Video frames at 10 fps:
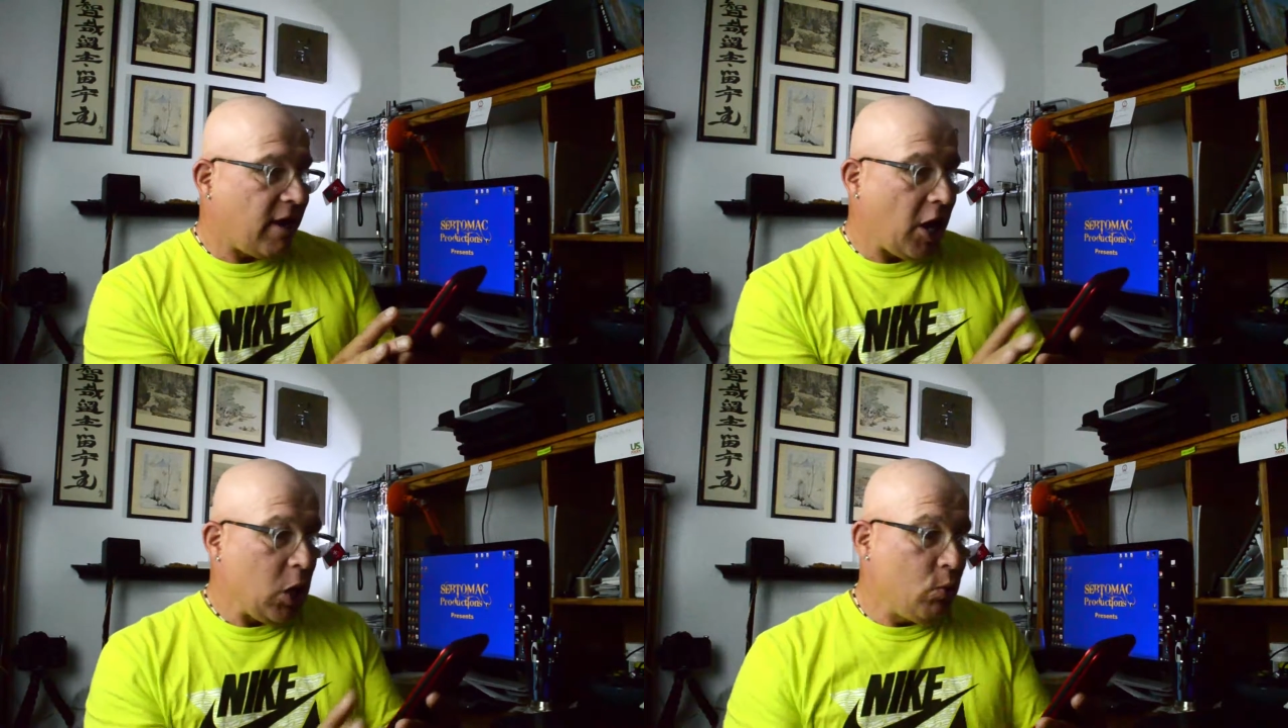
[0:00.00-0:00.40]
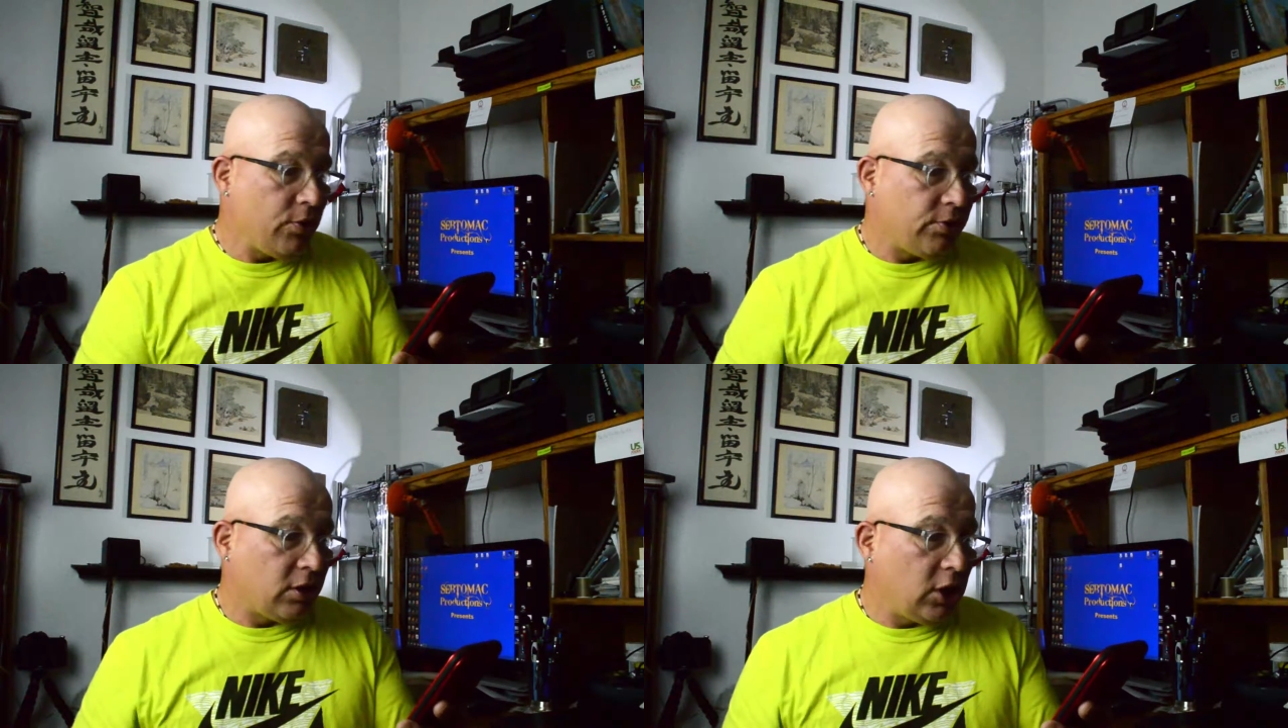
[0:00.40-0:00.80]
are you
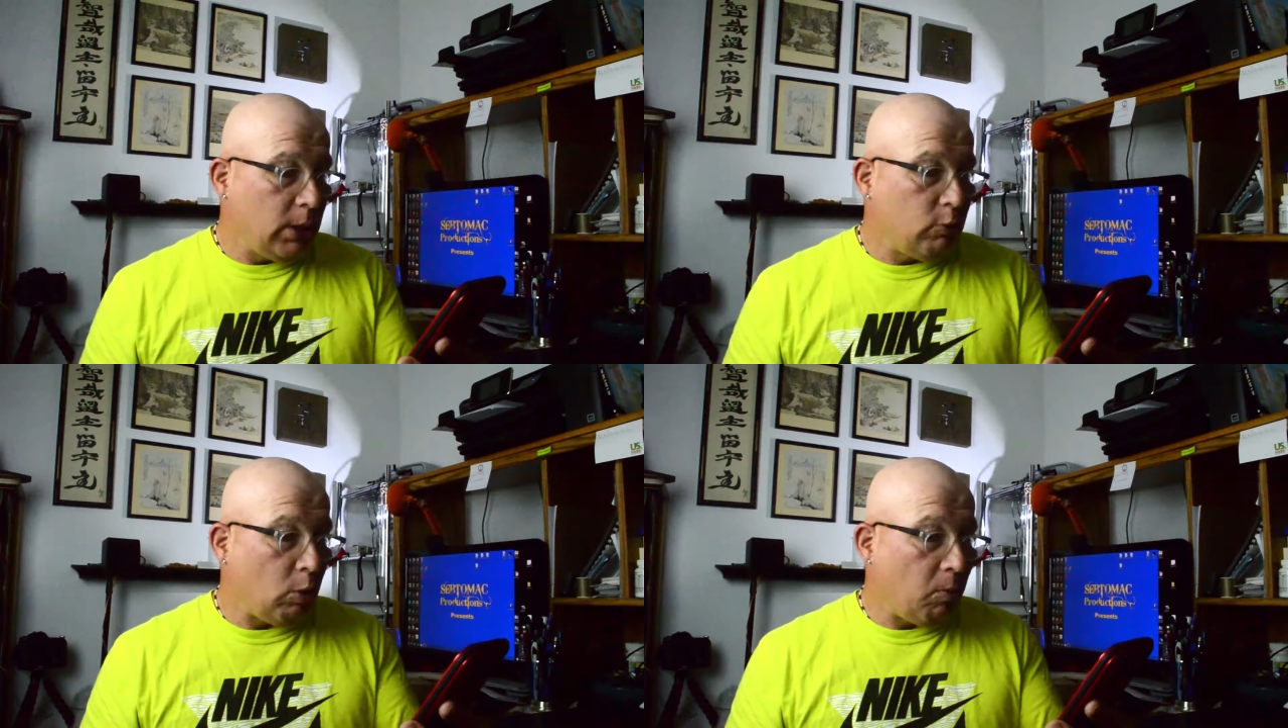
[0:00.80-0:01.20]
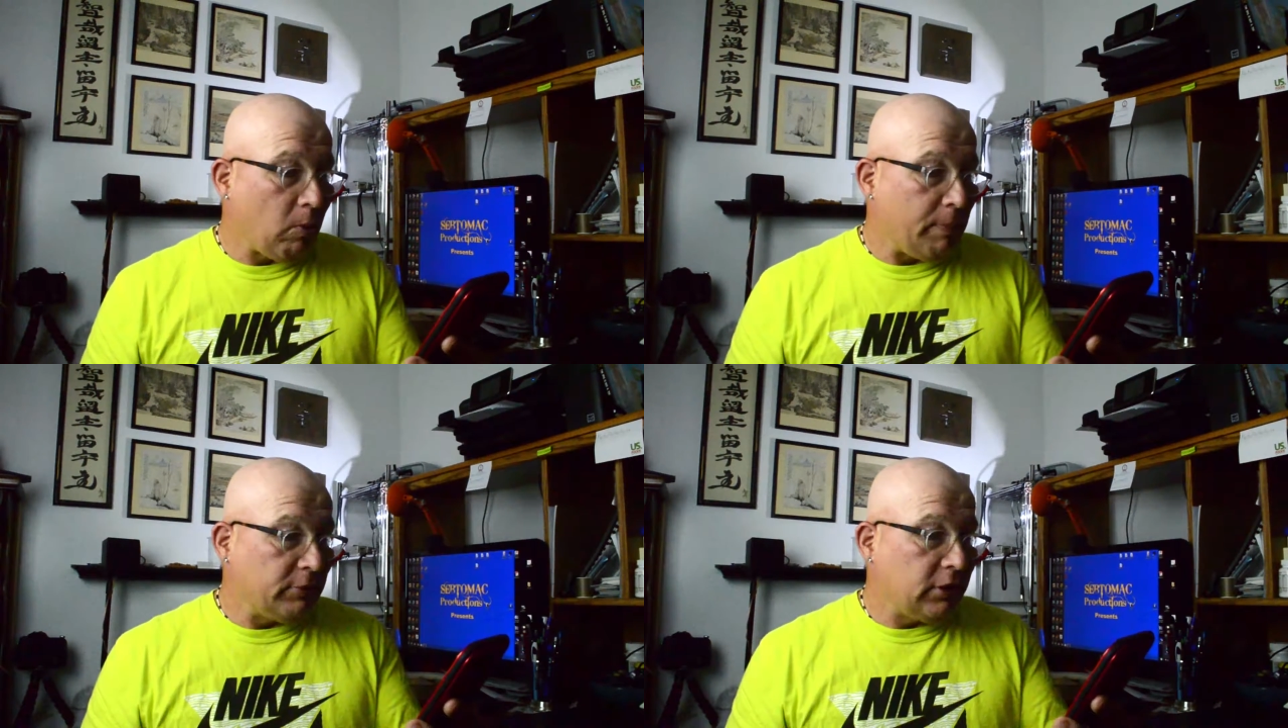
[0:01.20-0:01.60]
with the T-Mobile
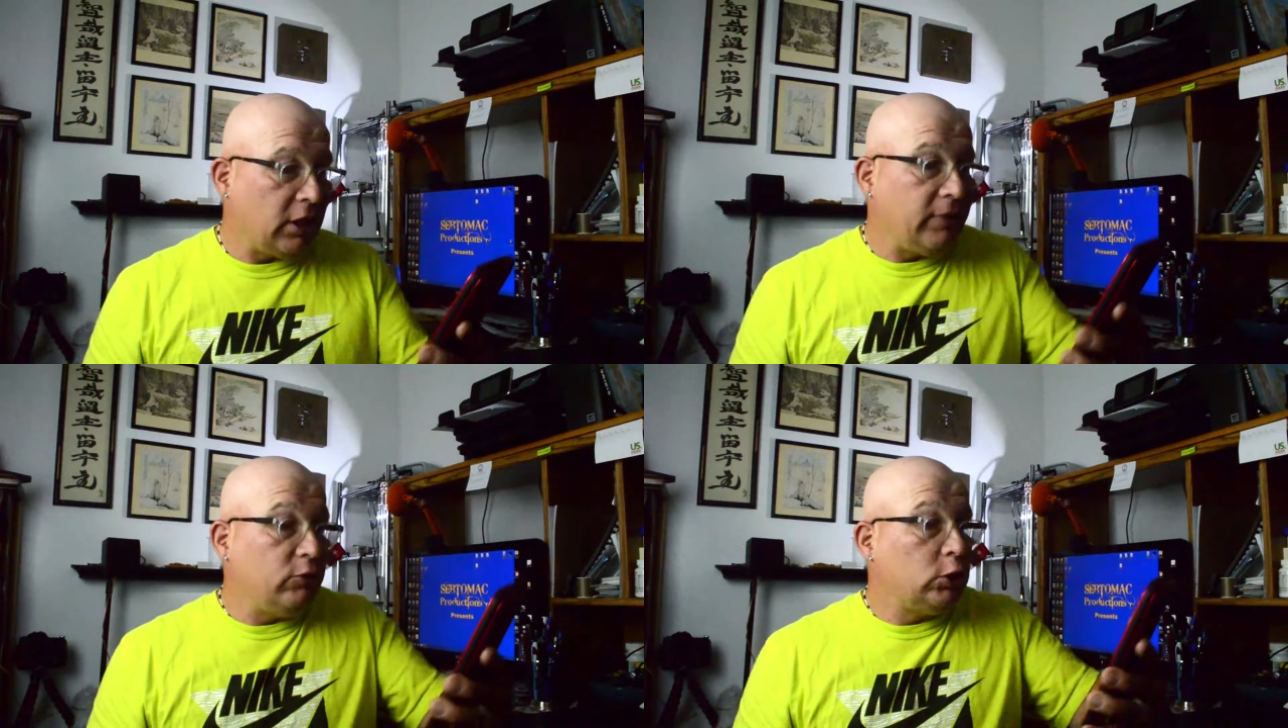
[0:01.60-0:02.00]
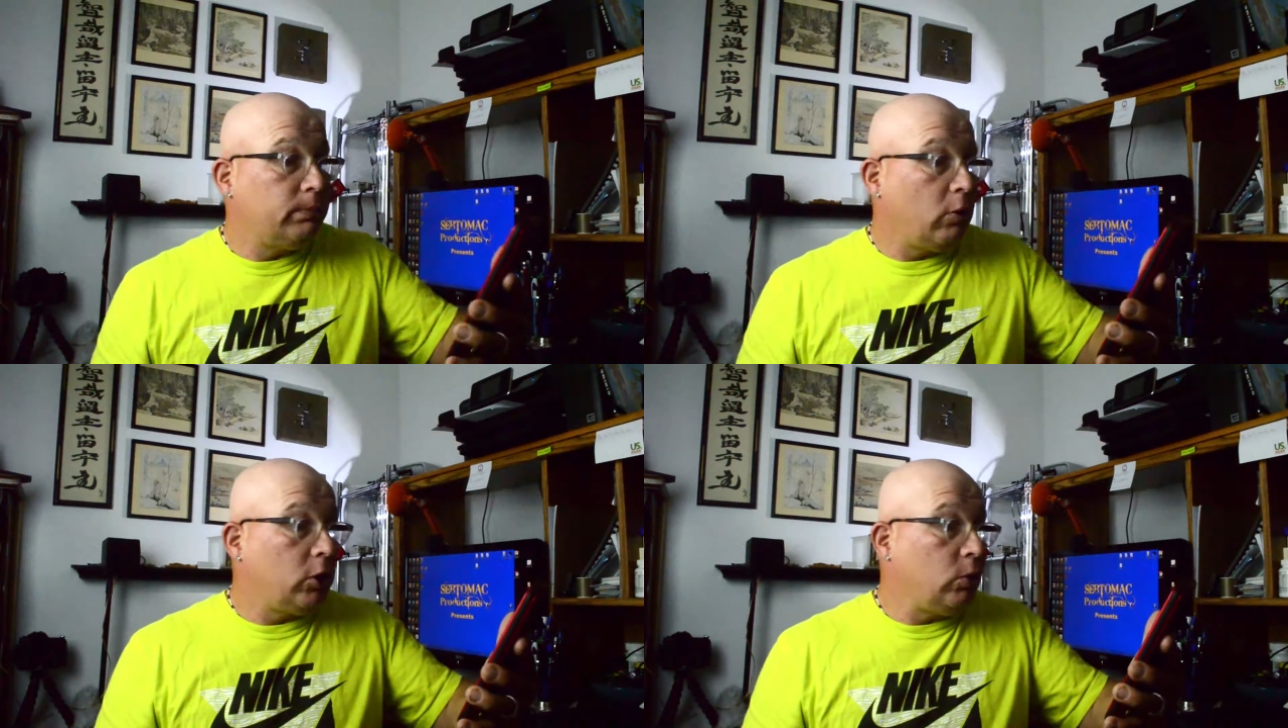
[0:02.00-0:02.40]
representative you
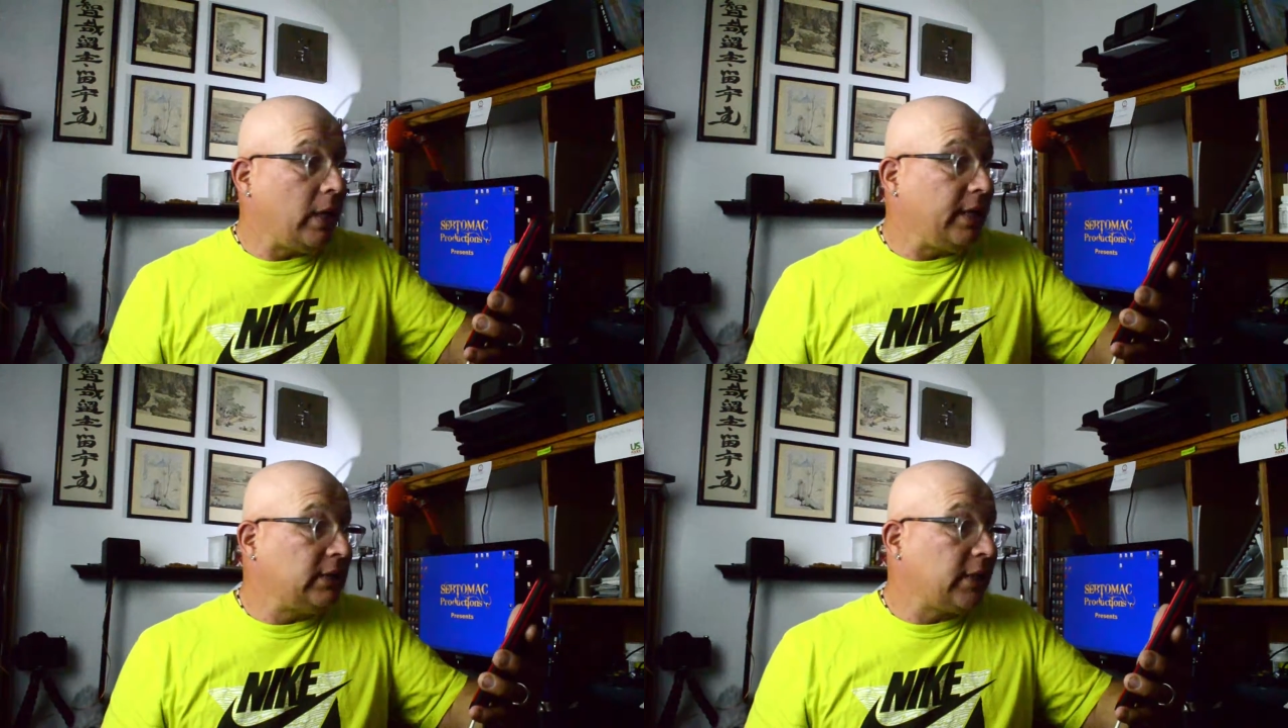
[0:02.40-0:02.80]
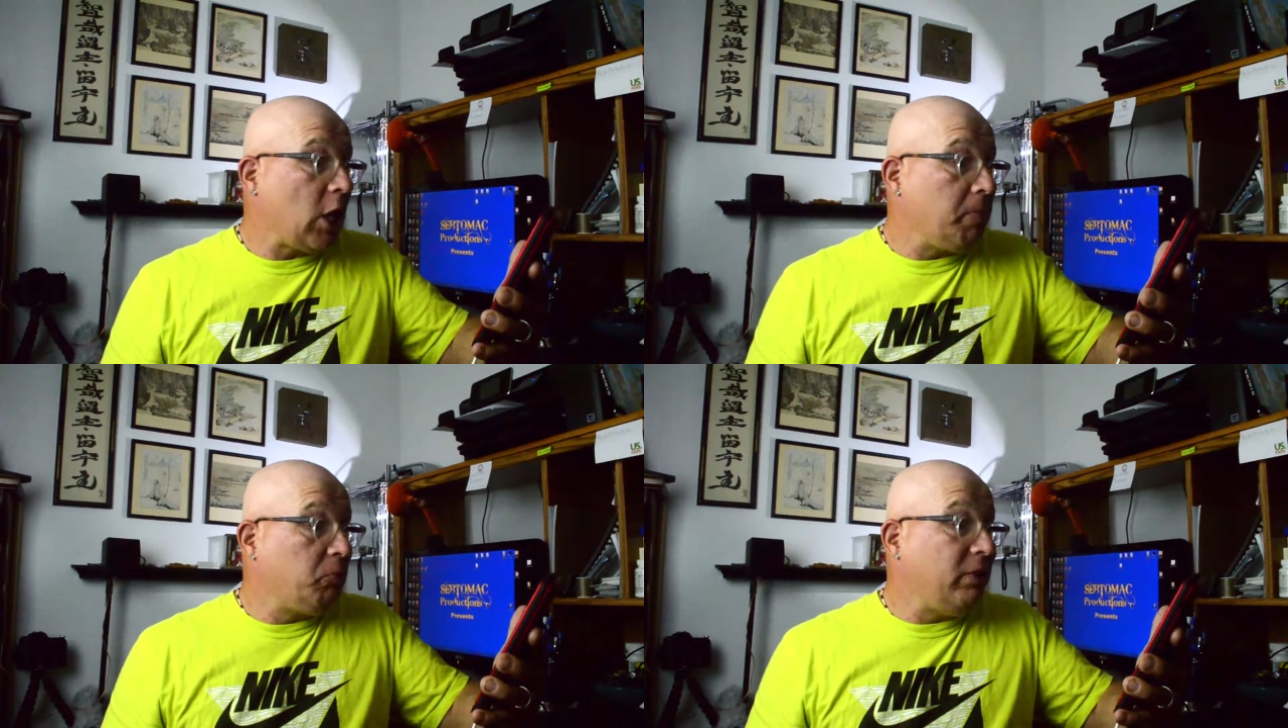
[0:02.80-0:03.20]
spoke to on a
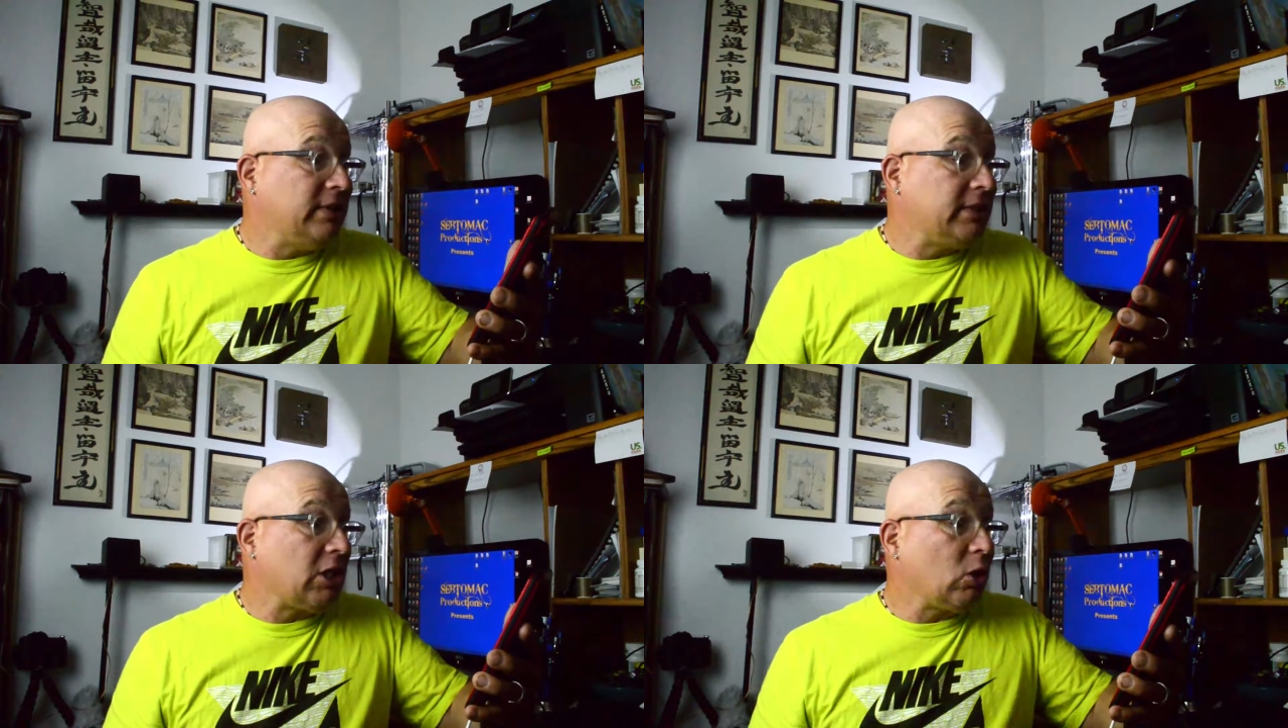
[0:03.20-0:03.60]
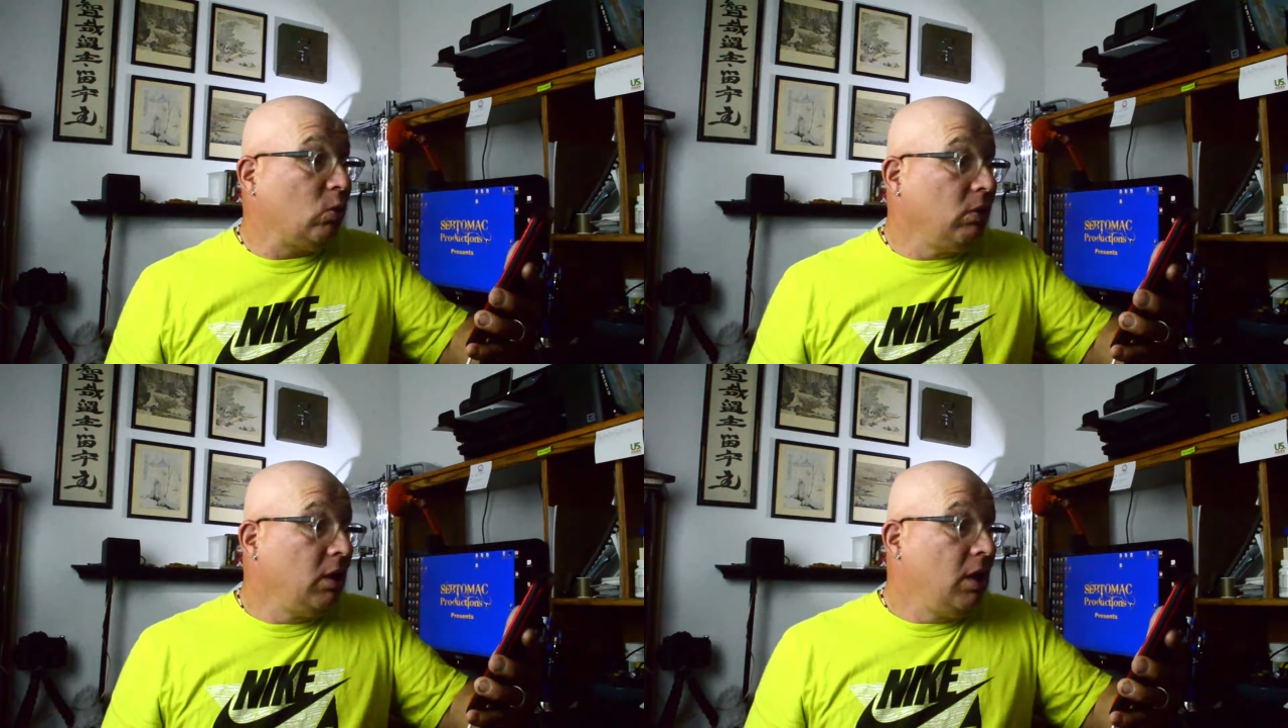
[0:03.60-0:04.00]
scale between 1